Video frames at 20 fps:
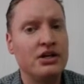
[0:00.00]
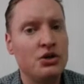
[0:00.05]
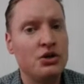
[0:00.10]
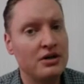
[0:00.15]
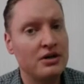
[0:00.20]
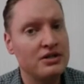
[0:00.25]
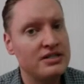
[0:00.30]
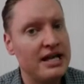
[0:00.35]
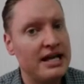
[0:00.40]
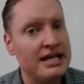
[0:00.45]

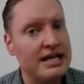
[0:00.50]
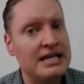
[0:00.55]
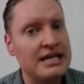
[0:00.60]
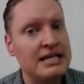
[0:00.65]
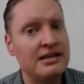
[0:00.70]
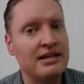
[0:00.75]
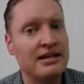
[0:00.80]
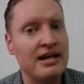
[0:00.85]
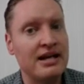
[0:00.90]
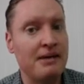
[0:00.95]
you are
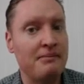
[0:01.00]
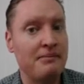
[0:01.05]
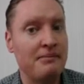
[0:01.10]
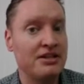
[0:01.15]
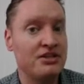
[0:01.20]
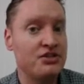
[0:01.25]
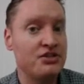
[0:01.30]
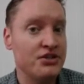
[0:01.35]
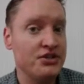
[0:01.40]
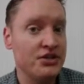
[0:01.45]
taking the
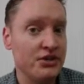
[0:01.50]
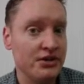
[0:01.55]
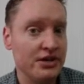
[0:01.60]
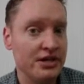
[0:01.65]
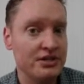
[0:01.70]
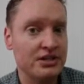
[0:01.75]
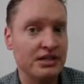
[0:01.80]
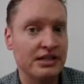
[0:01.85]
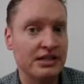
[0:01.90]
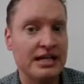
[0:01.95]
comments
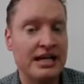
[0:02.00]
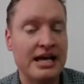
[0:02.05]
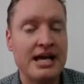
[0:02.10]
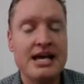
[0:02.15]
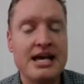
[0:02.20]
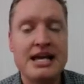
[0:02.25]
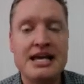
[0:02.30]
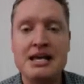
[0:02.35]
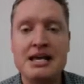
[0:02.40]
seriously.